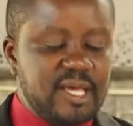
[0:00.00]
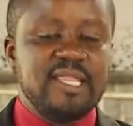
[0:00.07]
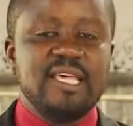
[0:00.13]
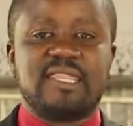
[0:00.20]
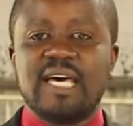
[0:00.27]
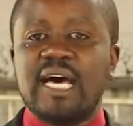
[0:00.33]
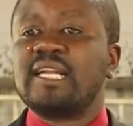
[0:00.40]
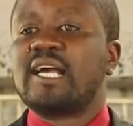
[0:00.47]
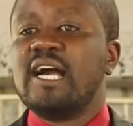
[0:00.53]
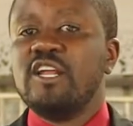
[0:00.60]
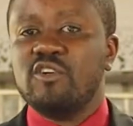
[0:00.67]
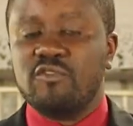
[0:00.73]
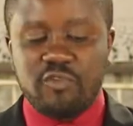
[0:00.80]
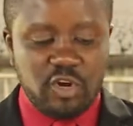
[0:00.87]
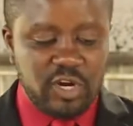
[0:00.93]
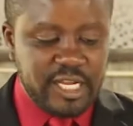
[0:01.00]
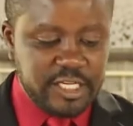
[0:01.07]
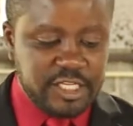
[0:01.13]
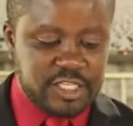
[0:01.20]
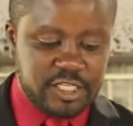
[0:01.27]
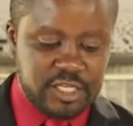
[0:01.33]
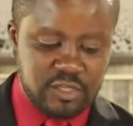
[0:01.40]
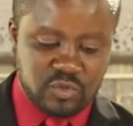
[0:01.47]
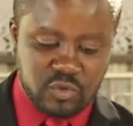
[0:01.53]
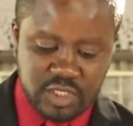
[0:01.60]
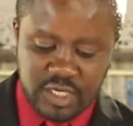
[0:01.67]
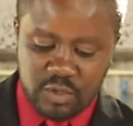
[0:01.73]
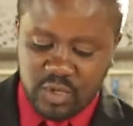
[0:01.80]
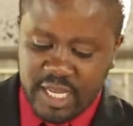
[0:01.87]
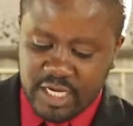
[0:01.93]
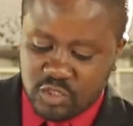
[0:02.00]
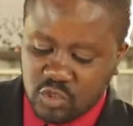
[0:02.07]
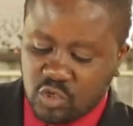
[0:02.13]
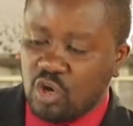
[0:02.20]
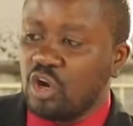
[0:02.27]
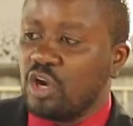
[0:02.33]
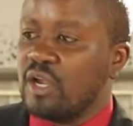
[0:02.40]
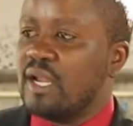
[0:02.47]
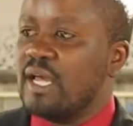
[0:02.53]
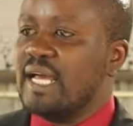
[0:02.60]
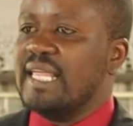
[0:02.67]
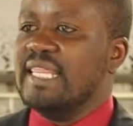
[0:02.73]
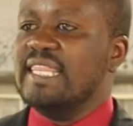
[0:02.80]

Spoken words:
The third kind of knowledge is what I would like to call